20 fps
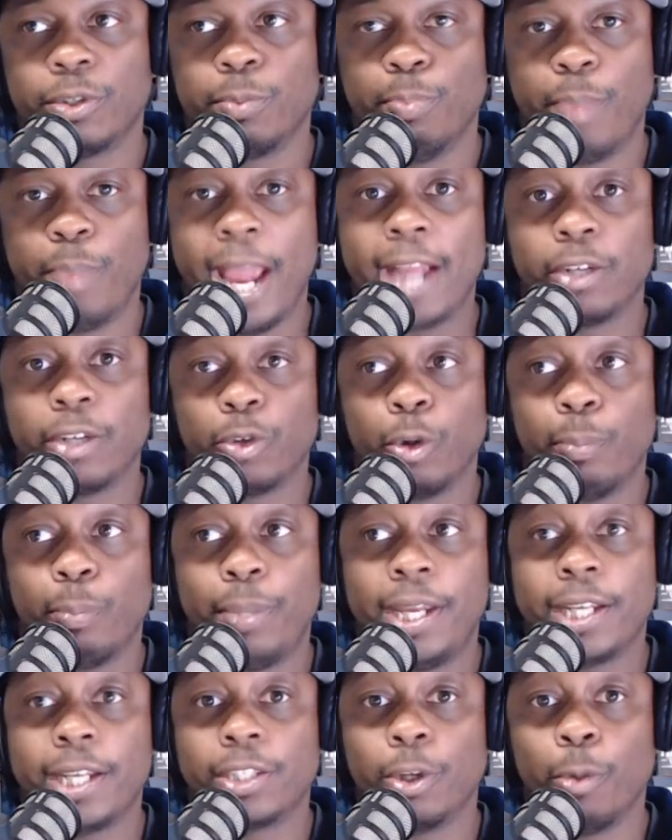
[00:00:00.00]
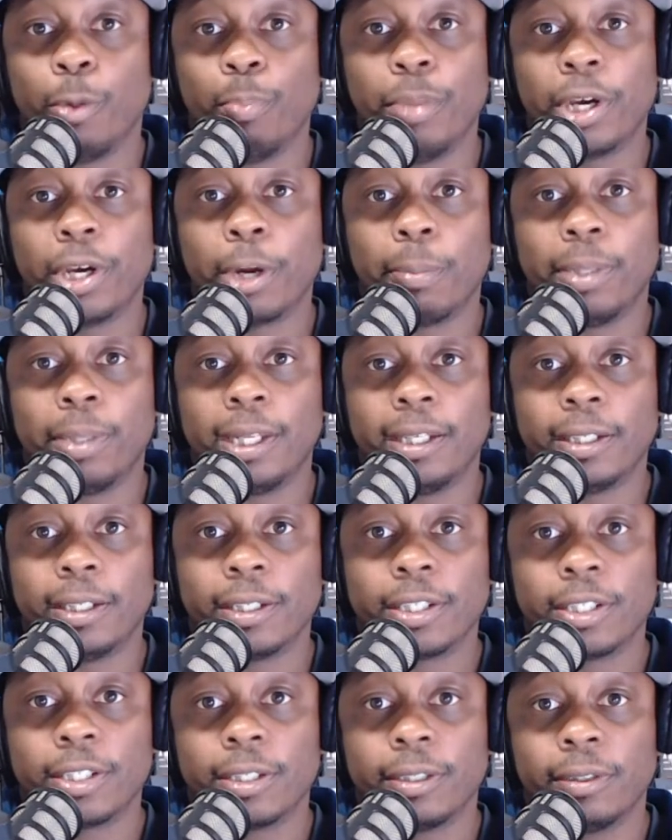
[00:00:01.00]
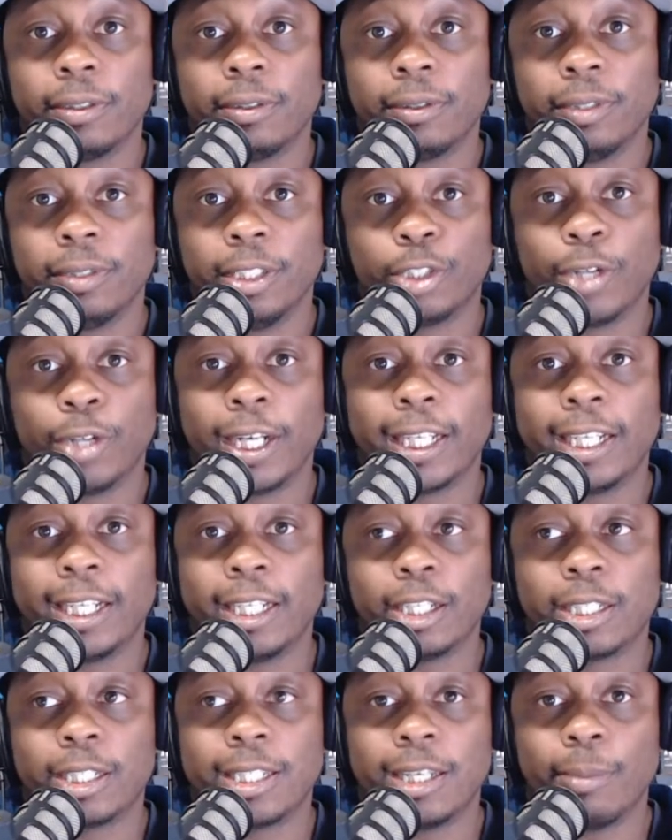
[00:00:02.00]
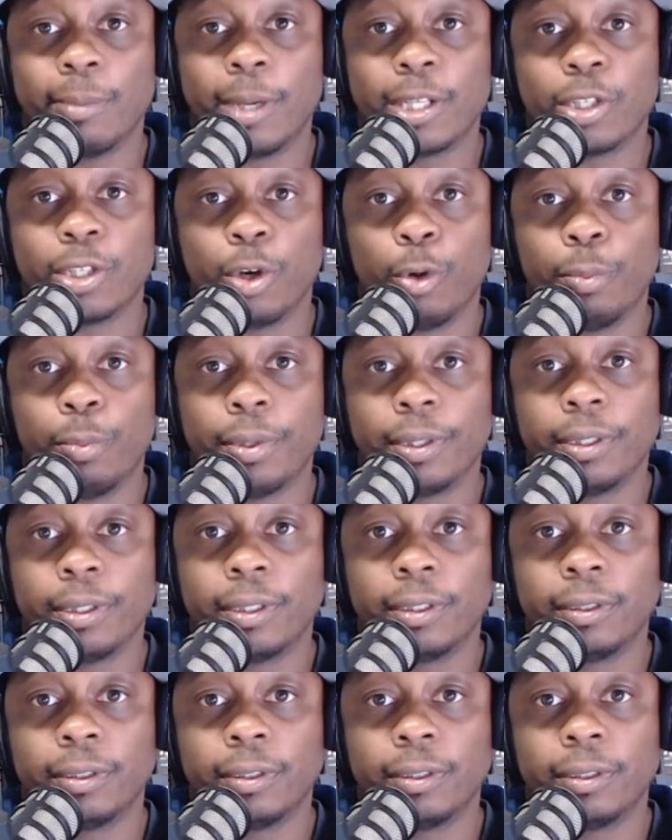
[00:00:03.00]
backdoor picks on bigger players to try to get his teammates open.